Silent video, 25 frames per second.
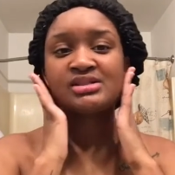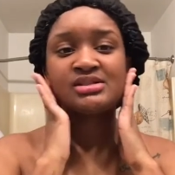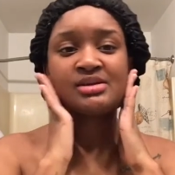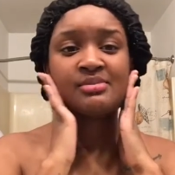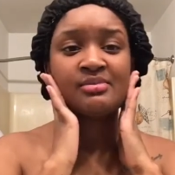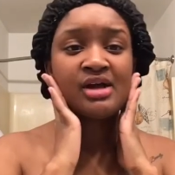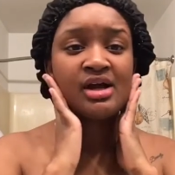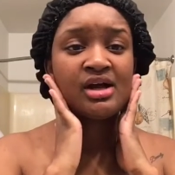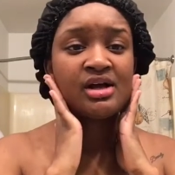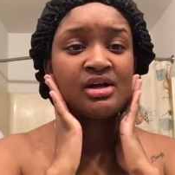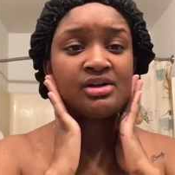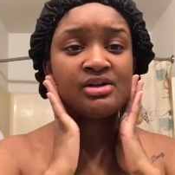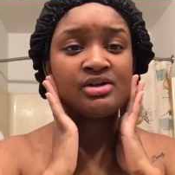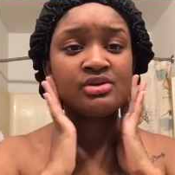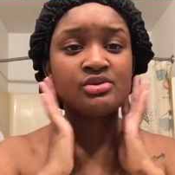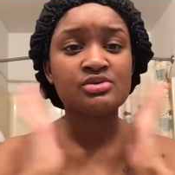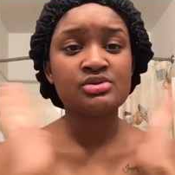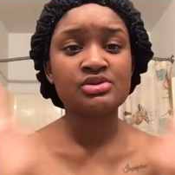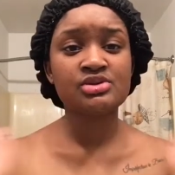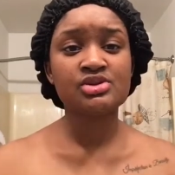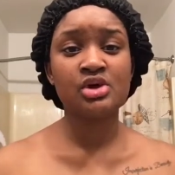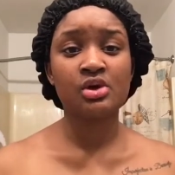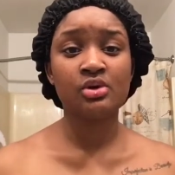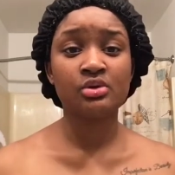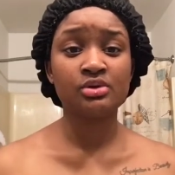I'm not gonna use
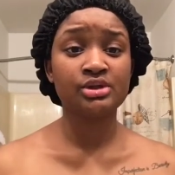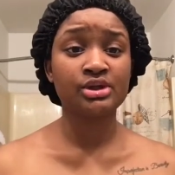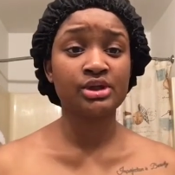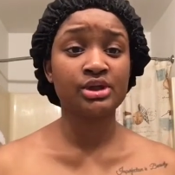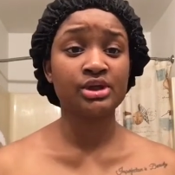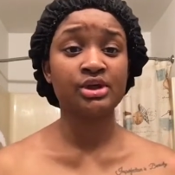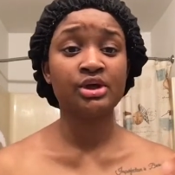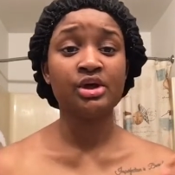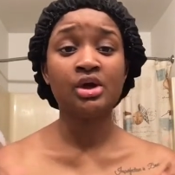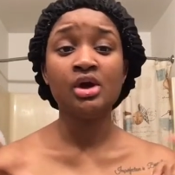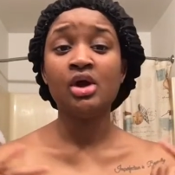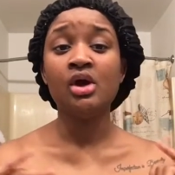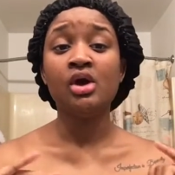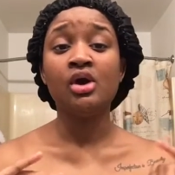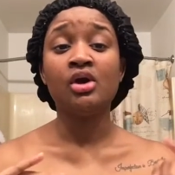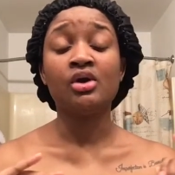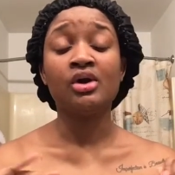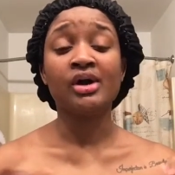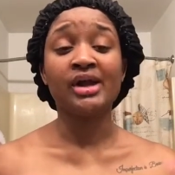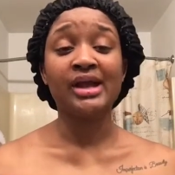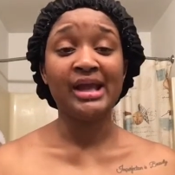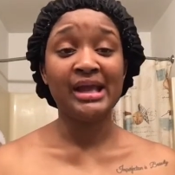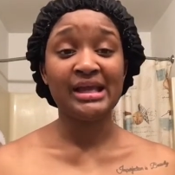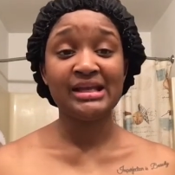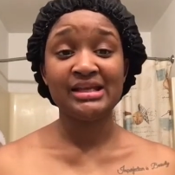toner or
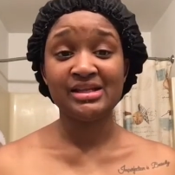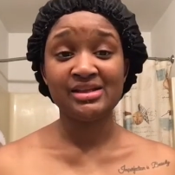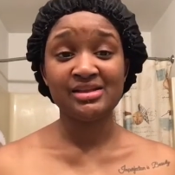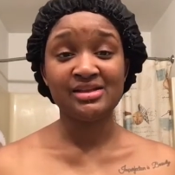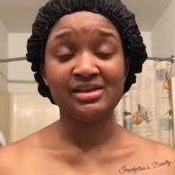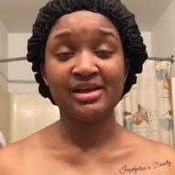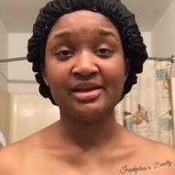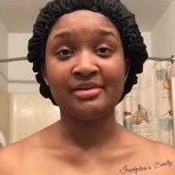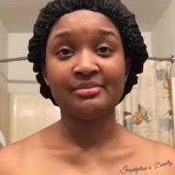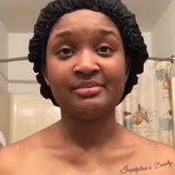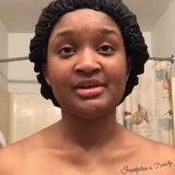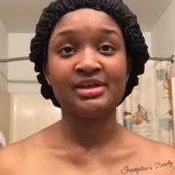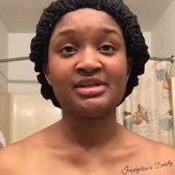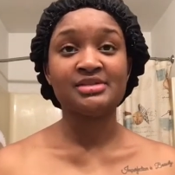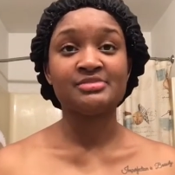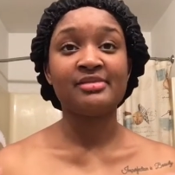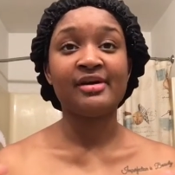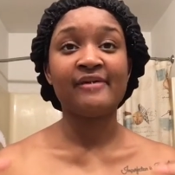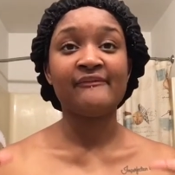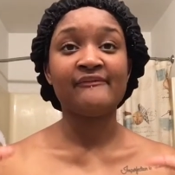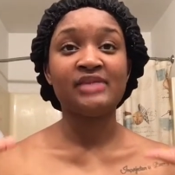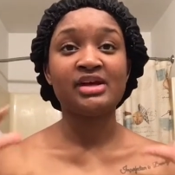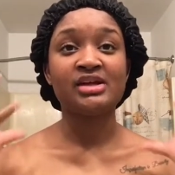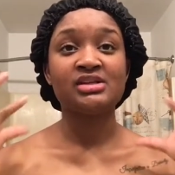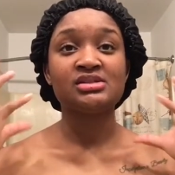anything because my
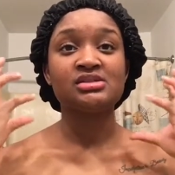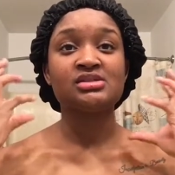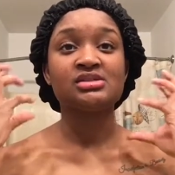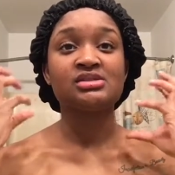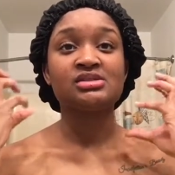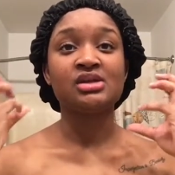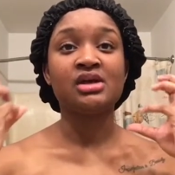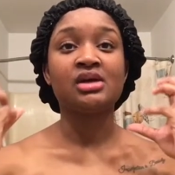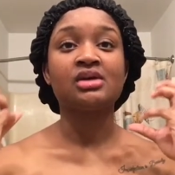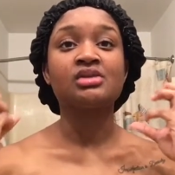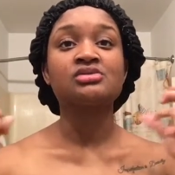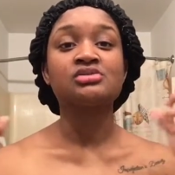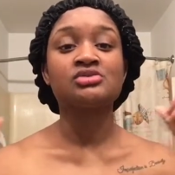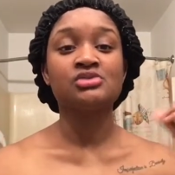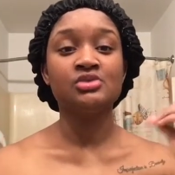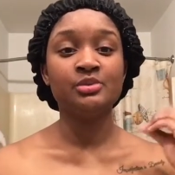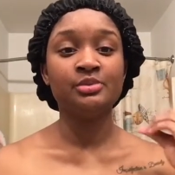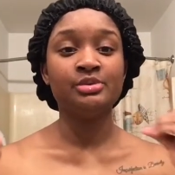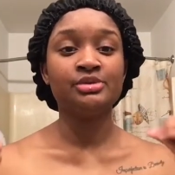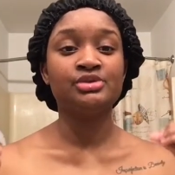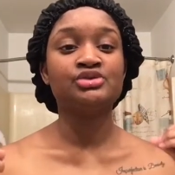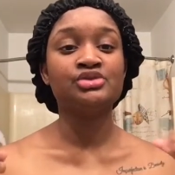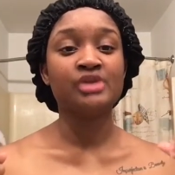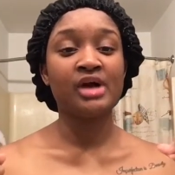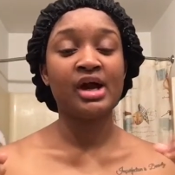face is like super
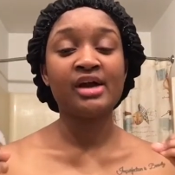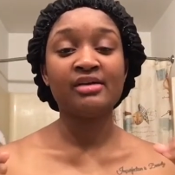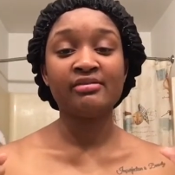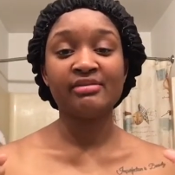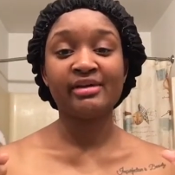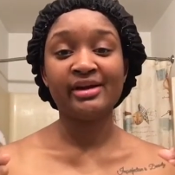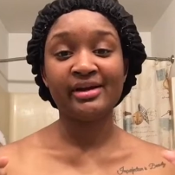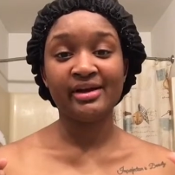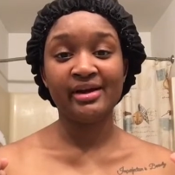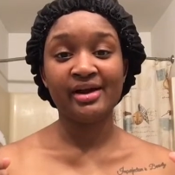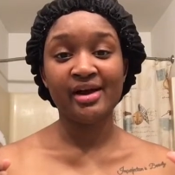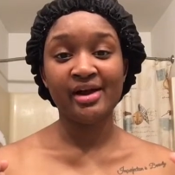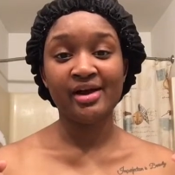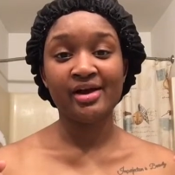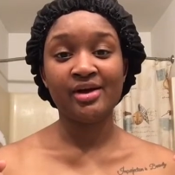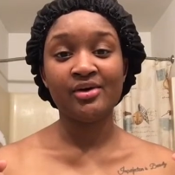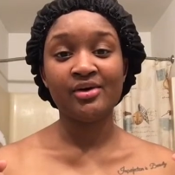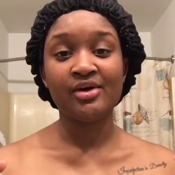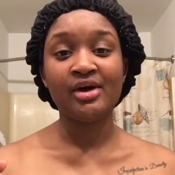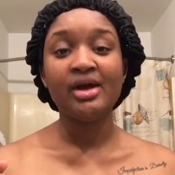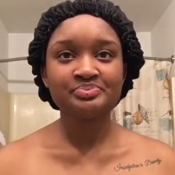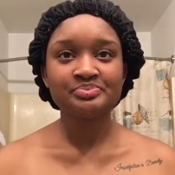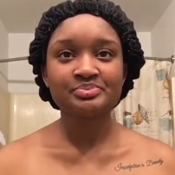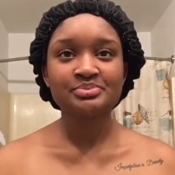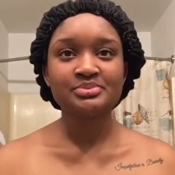dry right now.
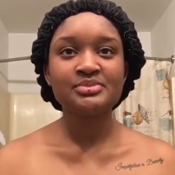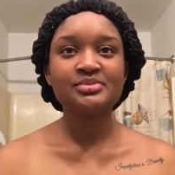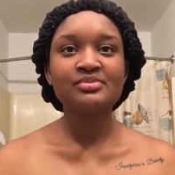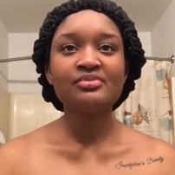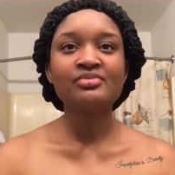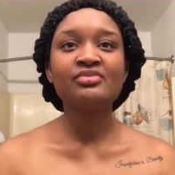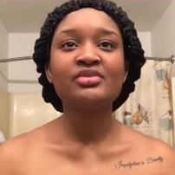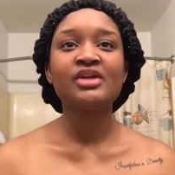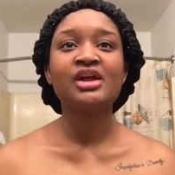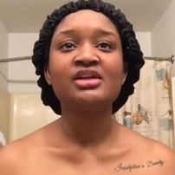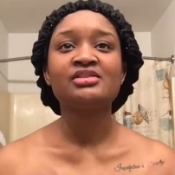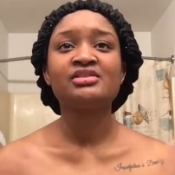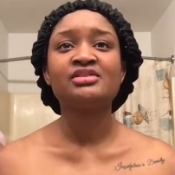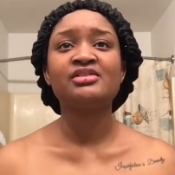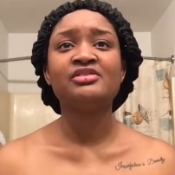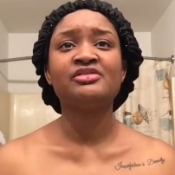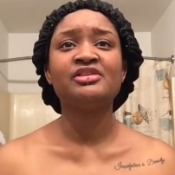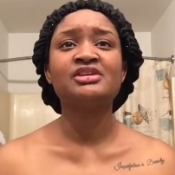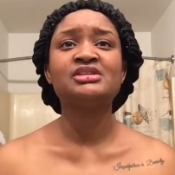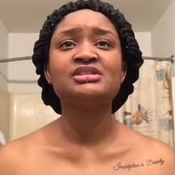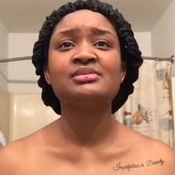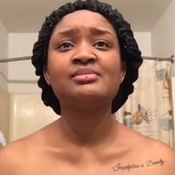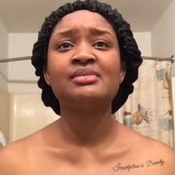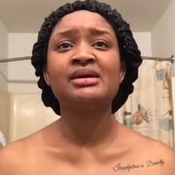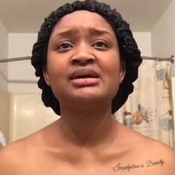The
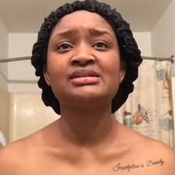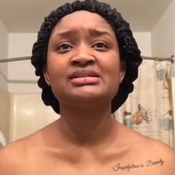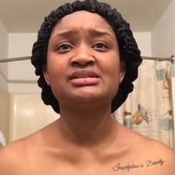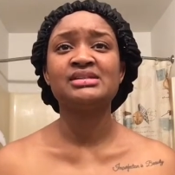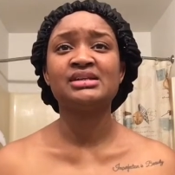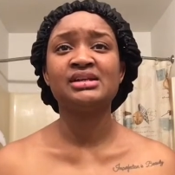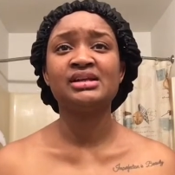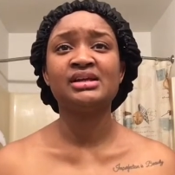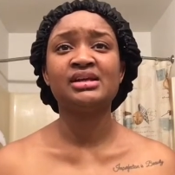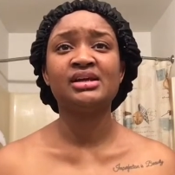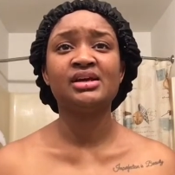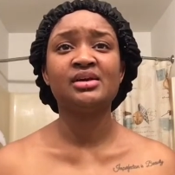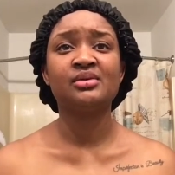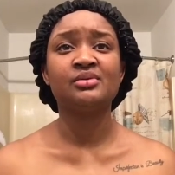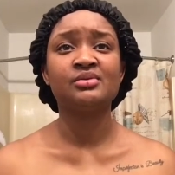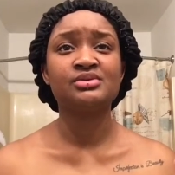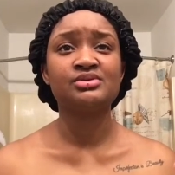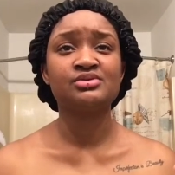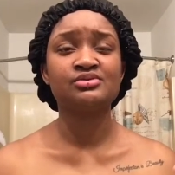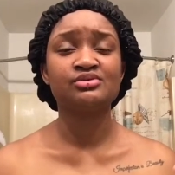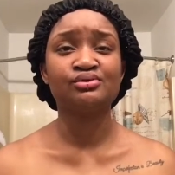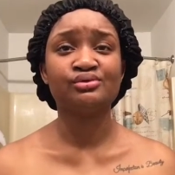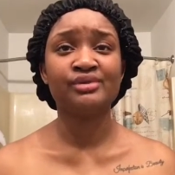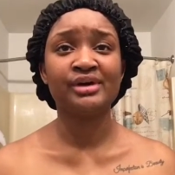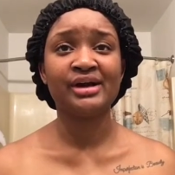first time I did it, it was
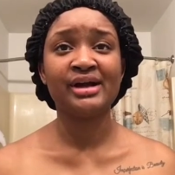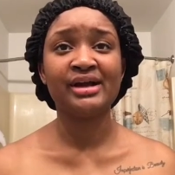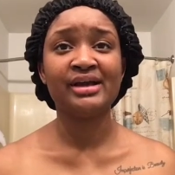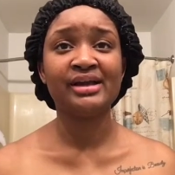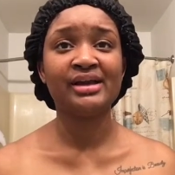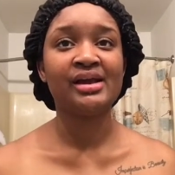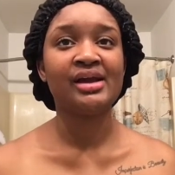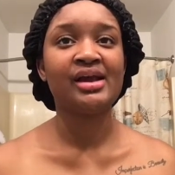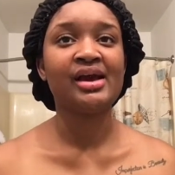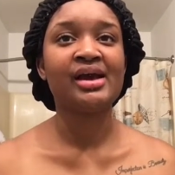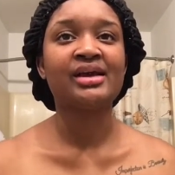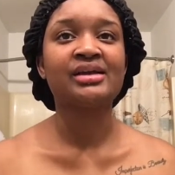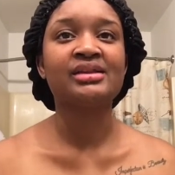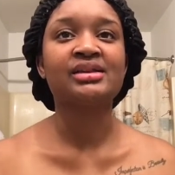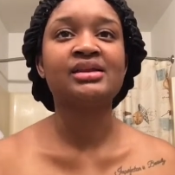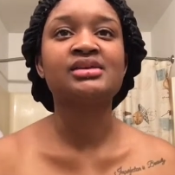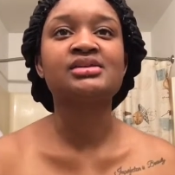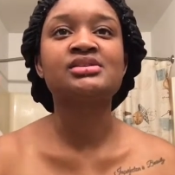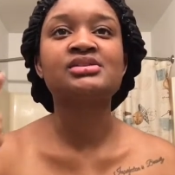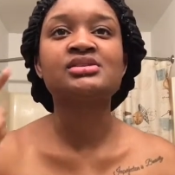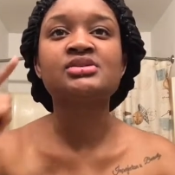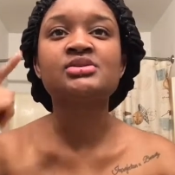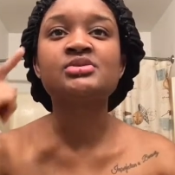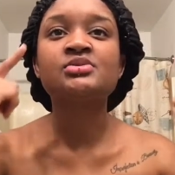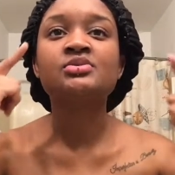red and I had like
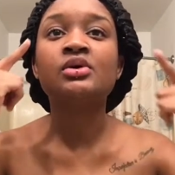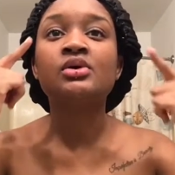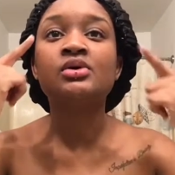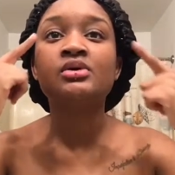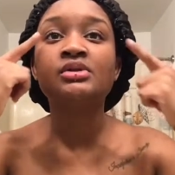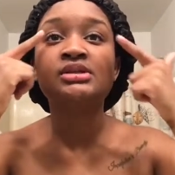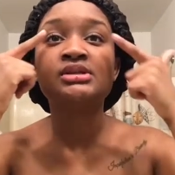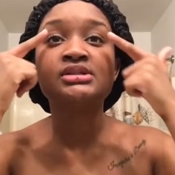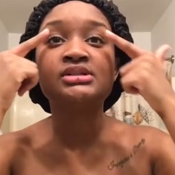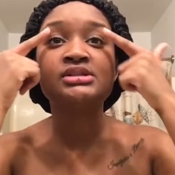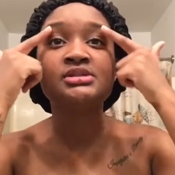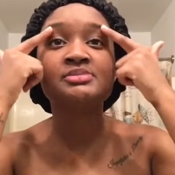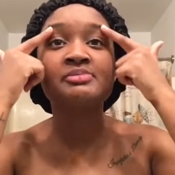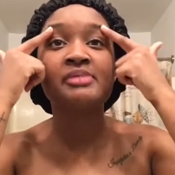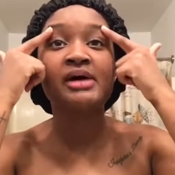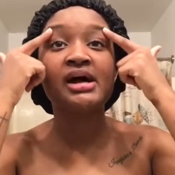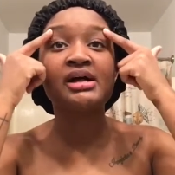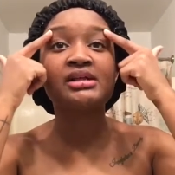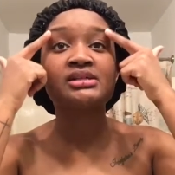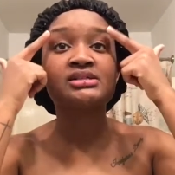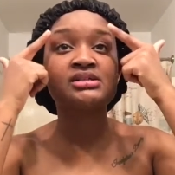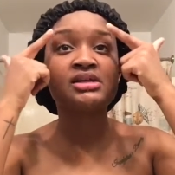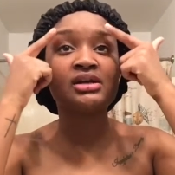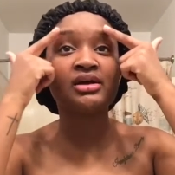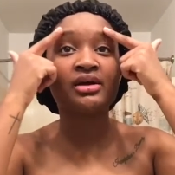swollen
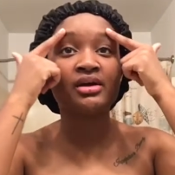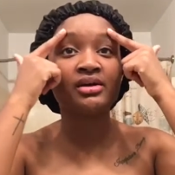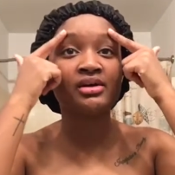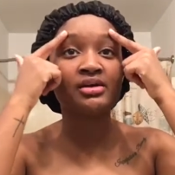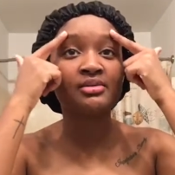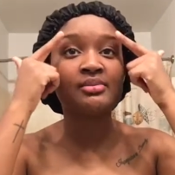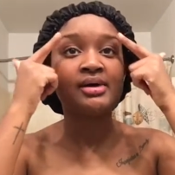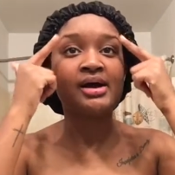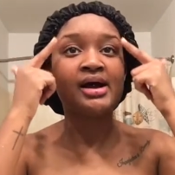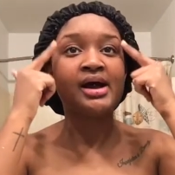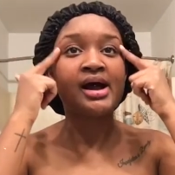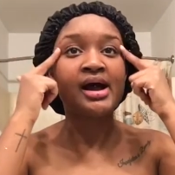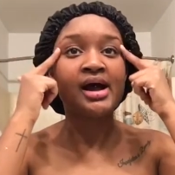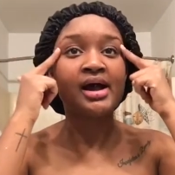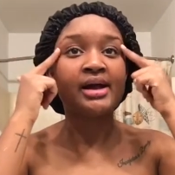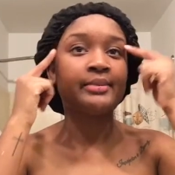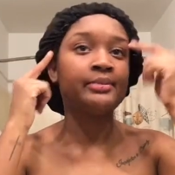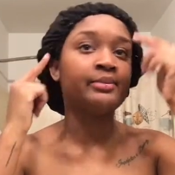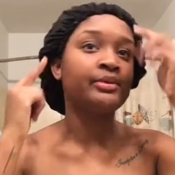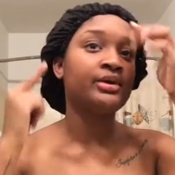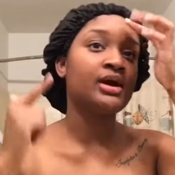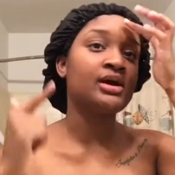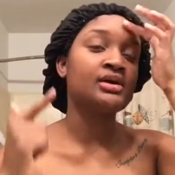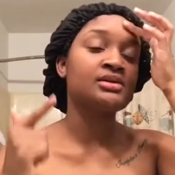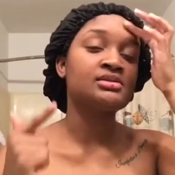spots like under my
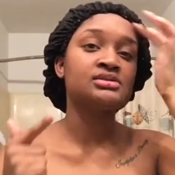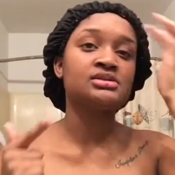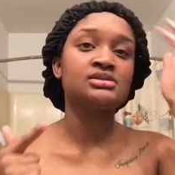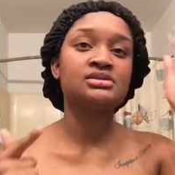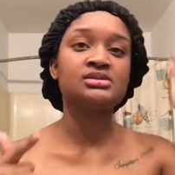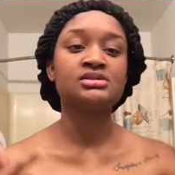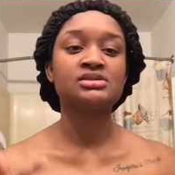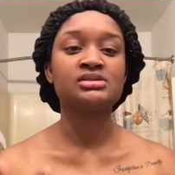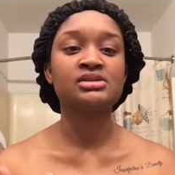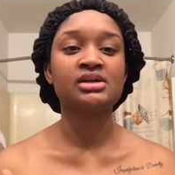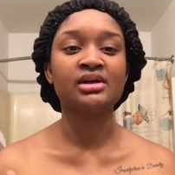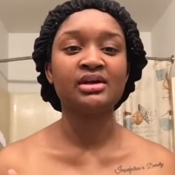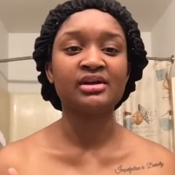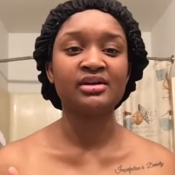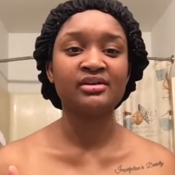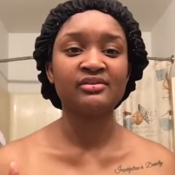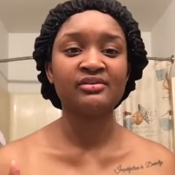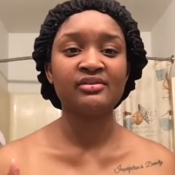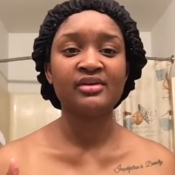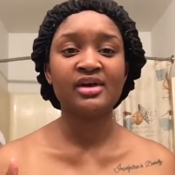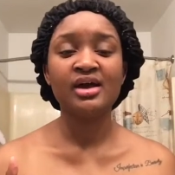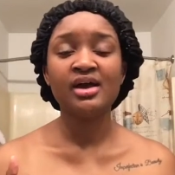eyebrows and stuff.